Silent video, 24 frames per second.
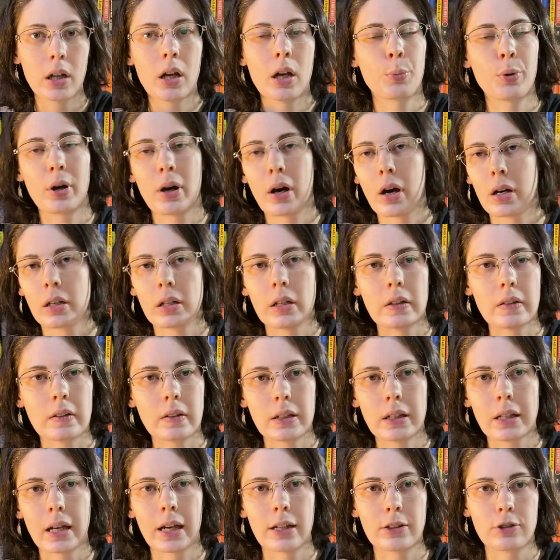but
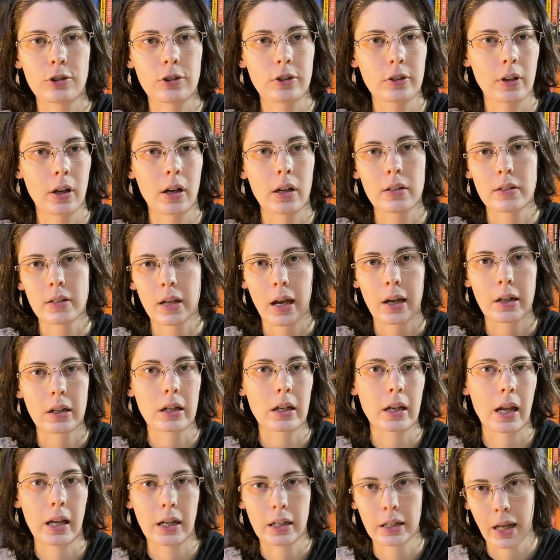honestly, I just cut down an
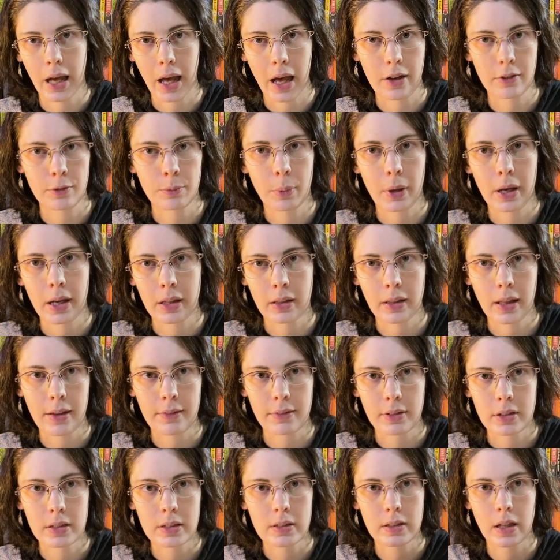8.5 by
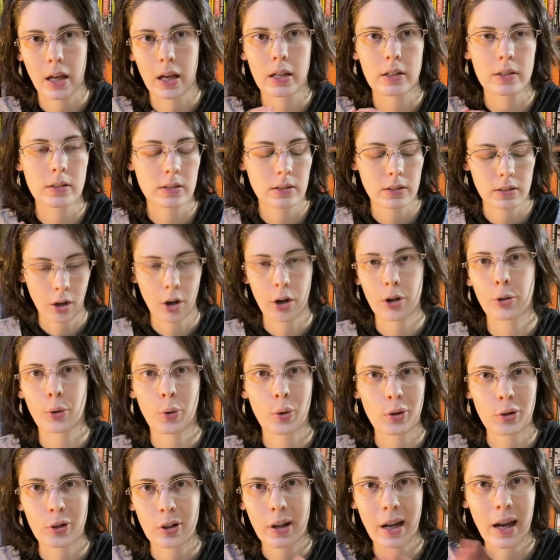11 sized card
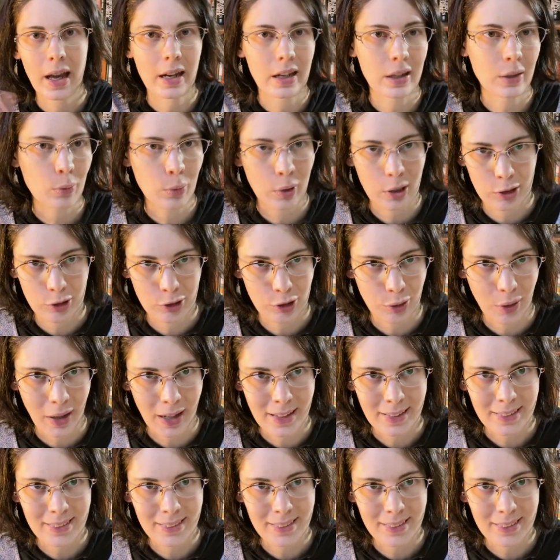holder and it works great.